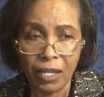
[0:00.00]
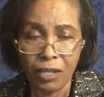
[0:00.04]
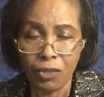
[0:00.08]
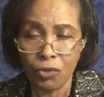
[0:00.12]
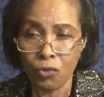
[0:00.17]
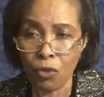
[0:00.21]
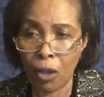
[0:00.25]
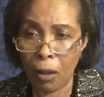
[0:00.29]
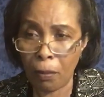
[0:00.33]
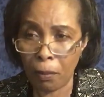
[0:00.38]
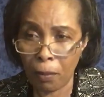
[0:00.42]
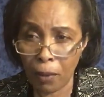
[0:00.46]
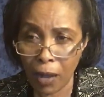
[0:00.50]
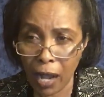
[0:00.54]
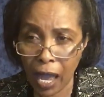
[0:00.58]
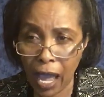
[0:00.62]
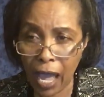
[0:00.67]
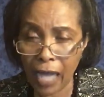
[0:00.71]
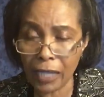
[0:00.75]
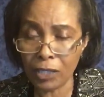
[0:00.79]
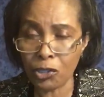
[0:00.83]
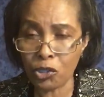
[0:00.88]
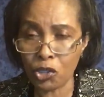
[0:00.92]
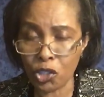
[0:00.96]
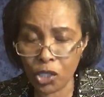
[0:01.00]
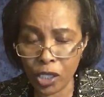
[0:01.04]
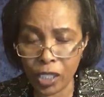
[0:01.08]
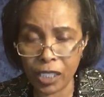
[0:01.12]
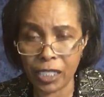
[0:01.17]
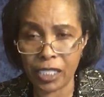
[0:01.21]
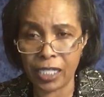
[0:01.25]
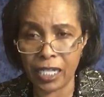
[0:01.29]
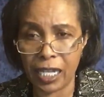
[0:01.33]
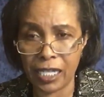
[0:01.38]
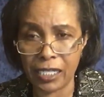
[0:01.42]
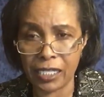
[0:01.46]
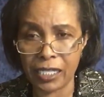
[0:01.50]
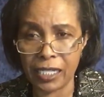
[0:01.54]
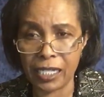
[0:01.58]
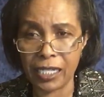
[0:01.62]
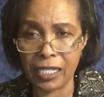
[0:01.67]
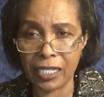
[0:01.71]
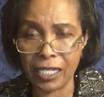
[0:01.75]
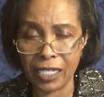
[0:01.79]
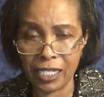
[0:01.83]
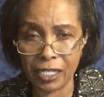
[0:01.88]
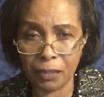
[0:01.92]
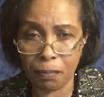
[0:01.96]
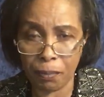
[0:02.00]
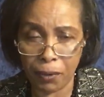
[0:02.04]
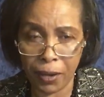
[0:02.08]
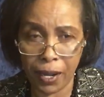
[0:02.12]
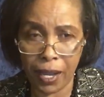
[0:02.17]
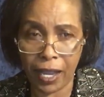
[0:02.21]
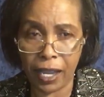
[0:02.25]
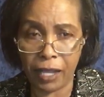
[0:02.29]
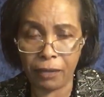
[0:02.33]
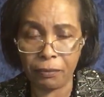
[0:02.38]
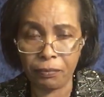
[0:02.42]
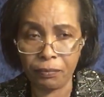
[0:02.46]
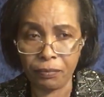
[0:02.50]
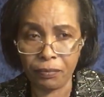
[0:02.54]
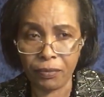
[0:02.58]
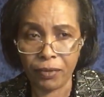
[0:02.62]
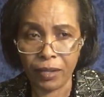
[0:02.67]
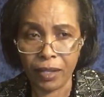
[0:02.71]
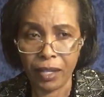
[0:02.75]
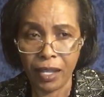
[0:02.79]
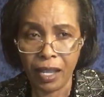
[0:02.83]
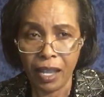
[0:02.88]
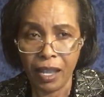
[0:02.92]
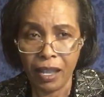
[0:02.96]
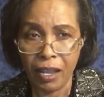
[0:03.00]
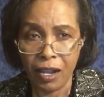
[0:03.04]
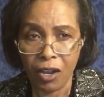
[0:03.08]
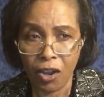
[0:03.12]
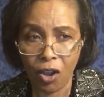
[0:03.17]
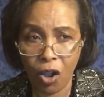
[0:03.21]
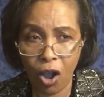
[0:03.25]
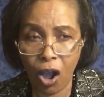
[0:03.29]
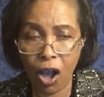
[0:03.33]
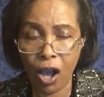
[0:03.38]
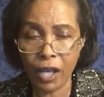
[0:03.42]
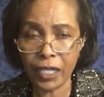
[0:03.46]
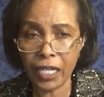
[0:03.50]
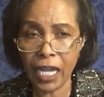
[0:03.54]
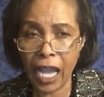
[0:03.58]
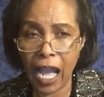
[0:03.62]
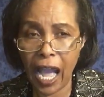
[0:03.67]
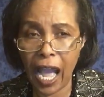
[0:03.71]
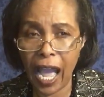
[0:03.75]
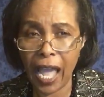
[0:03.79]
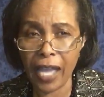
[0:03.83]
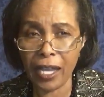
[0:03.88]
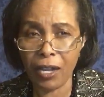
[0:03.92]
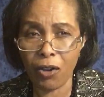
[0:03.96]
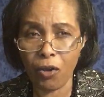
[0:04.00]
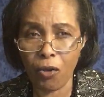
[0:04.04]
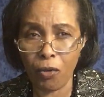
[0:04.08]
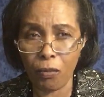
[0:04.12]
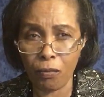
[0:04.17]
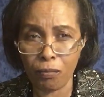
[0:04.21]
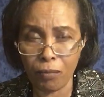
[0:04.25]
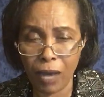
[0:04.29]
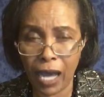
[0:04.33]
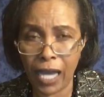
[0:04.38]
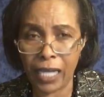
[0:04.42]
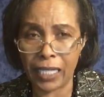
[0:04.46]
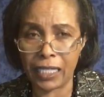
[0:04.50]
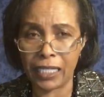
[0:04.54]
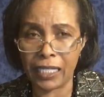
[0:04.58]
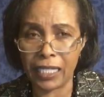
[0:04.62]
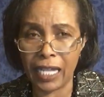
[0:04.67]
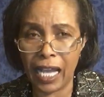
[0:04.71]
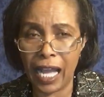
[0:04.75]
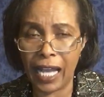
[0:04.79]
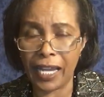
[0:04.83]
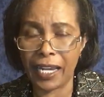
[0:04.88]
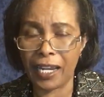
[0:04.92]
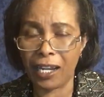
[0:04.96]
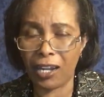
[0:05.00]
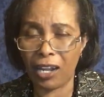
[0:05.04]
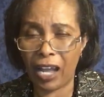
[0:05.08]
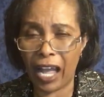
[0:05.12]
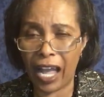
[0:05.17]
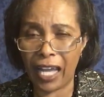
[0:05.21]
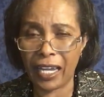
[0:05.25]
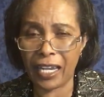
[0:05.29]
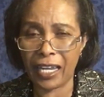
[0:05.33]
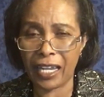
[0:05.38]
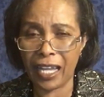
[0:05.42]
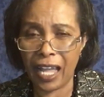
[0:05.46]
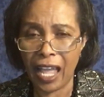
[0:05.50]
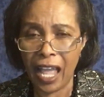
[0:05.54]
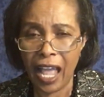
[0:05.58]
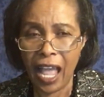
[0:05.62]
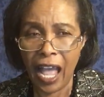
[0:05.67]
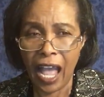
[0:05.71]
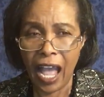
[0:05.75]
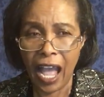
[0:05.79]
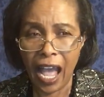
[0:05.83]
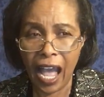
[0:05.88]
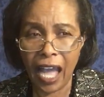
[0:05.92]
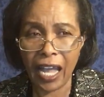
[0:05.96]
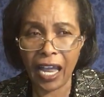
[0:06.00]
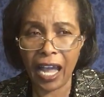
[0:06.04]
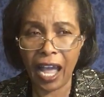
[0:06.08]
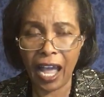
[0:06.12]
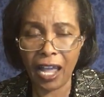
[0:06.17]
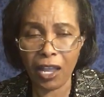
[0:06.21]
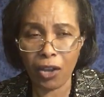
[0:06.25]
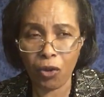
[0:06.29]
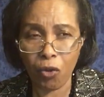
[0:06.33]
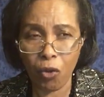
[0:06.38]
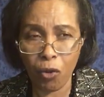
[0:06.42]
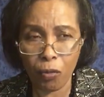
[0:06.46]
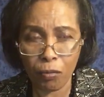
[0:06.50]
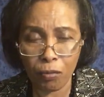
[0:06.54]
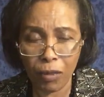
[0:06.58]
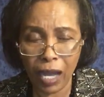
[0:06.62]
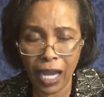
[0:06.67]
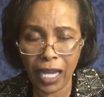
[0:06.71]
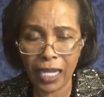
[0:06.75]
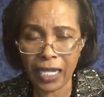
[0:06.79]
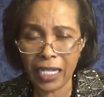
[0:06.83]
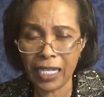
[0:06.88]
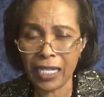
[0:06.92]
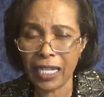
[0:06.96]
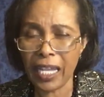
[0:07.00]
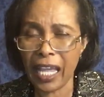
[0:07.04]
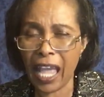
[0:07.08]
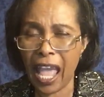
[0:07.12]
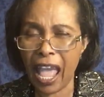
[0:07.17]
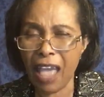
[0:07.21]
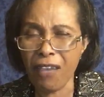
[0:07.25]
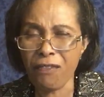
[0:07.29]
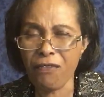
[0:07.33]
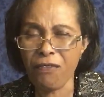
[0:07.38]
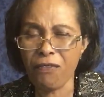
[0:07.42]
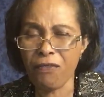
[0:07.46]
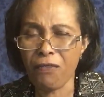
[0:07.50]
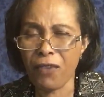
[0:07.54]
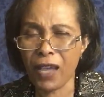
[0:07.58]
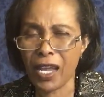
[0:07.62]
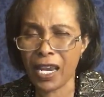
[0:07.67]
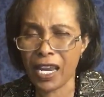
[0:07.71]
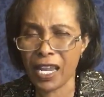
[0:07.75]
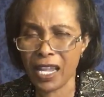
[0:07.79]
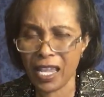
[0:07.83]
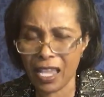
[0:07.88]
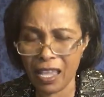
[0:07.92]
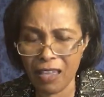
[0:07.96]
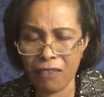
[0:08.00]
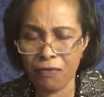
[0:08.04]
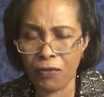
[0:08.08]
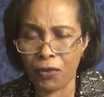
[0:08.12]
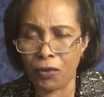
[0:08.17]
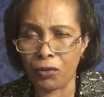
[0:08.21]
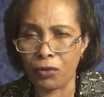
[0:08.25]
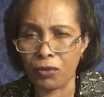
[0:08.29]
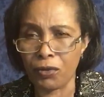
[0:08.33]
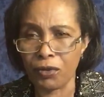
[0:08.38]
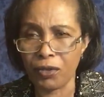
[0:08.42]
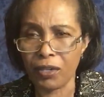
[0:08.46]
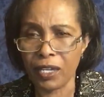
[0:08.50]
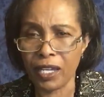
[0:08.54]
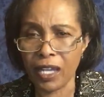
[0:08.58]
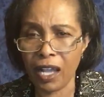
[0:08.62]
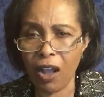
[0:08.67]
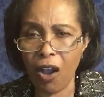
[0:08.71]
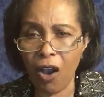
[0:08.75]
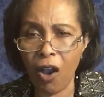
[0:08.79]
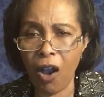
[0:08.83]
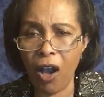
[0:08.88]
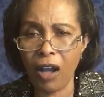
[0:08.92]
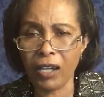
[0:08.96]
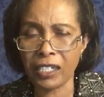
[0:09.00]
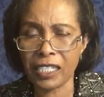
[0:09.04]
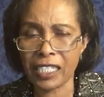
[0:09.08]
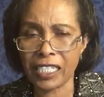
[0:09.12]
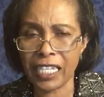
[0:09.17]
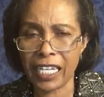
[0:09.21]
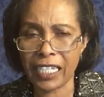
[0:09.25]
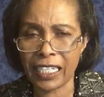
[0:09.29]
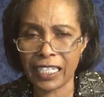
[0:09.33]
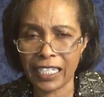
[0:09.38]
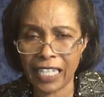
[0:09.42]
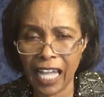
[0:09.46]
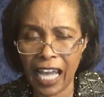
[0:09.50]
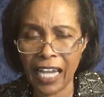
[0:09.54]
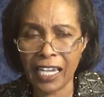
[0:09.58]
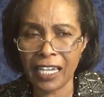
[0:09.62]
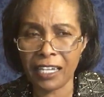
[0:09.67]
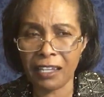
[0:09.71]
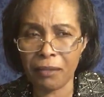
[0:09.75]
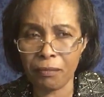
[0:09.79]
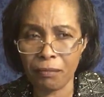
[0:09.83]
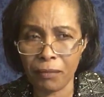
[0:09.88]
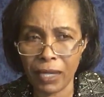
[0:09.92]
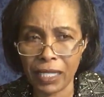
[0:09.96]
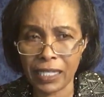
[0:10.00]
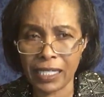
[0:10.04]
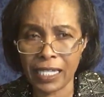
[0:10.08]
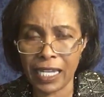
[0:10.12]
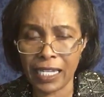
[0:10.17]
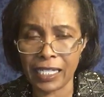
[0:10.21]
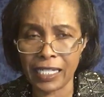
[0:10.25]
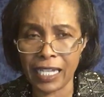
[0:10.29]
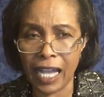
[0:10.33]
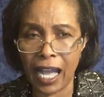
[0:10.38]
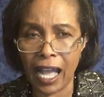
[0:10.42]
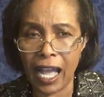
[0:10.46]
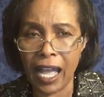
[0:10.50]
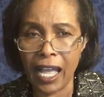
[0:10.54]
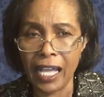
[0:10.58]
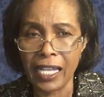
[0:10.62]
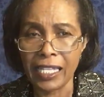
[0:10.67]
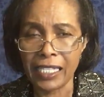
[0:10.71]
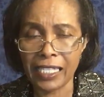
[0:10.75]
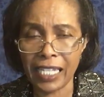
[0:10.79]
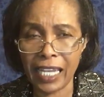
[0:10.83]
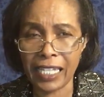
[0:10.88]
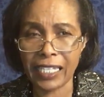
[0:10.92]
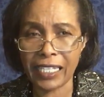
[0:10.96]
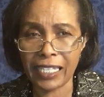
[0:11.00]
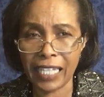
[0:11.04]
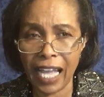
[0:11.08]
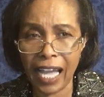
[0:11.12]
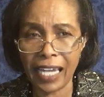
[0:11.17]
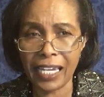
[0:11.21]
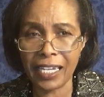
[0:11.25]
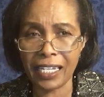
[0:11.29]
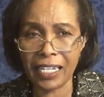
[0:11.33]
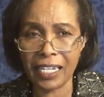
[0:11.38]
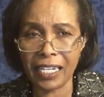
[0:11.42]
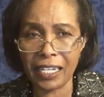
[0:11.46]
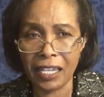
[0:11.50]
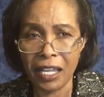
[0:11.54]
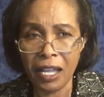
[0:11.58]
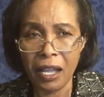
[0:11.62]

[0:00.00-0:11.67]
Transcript: your blood, Jesus, in this prayer. God, I command and, and I command every evil, all satanic messenger, satanic